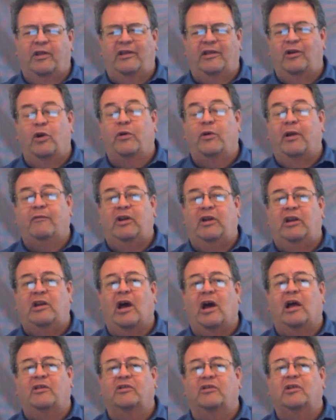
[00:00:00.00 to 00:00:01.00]
don't have any
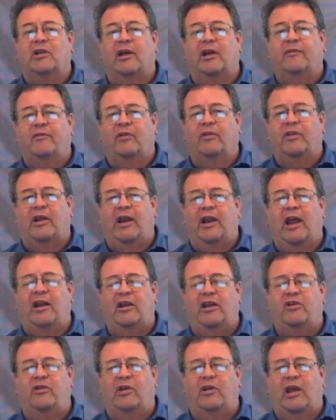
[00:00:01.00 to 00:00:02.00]
dots left, that
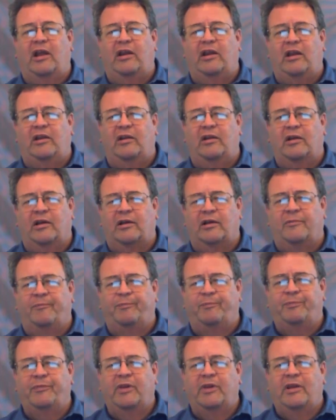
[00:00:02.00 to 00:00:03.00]
any
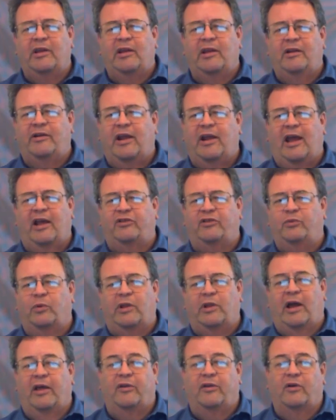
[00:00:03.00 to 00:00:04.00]
task will
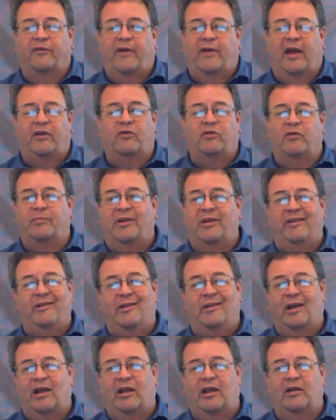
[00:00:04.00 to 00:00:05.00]
either have had to have been
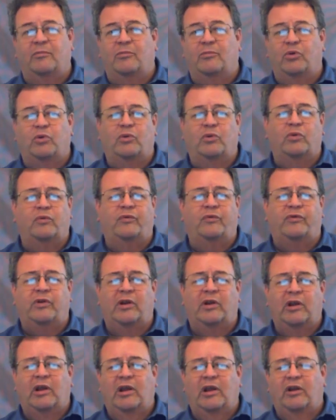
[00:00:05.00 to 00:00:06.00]
done, moved,
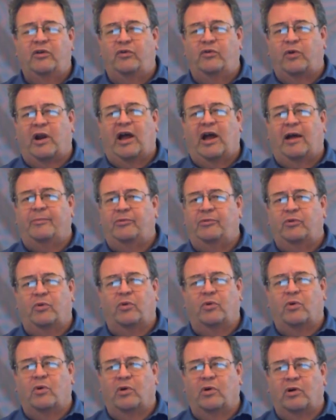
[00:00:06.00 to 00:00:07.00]
dropped,
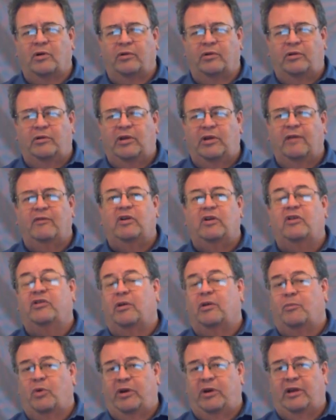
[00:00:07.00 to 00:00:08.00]
or given to
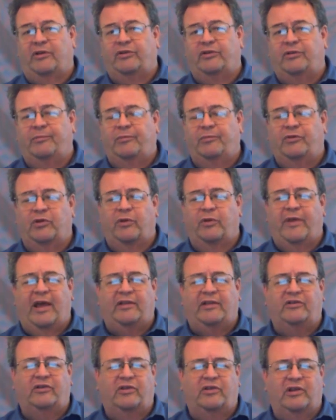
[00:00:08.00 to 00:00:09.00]
someone else. So
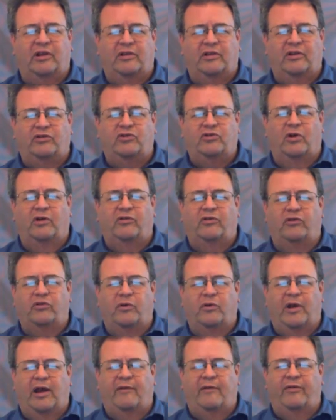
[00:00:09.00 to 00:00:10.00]
that's the choices you
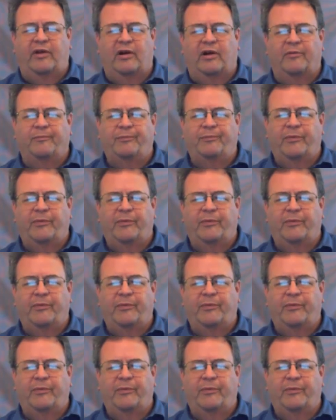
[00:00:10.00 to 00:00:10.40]
have there.